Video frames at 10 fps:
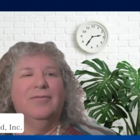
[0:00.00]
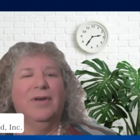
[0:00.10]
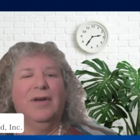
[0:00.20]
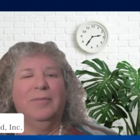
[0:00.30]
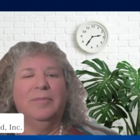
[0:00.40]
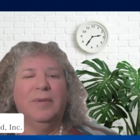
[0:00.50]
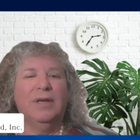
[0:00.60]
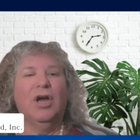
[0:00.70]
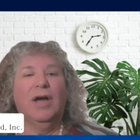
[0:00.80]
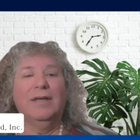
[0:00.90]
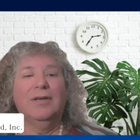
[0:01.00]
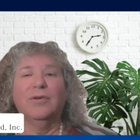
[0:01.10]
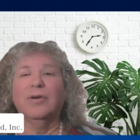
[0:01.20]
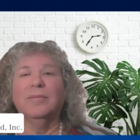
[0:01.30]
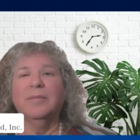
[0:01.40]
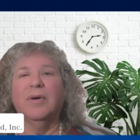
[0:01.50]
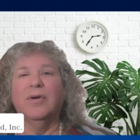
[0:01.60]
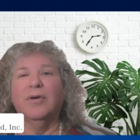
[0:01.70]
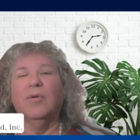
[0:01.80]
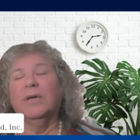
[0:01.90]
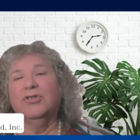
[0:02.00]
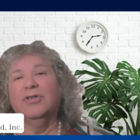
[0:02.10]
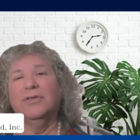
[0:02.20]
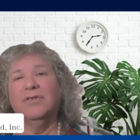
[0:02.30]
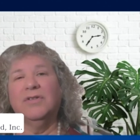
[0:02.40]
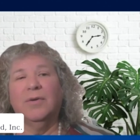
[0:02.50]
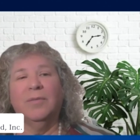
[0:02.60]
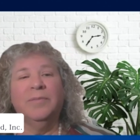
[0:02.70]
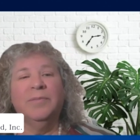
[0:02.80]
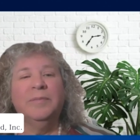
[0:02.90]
um, an audit or, or questions. So,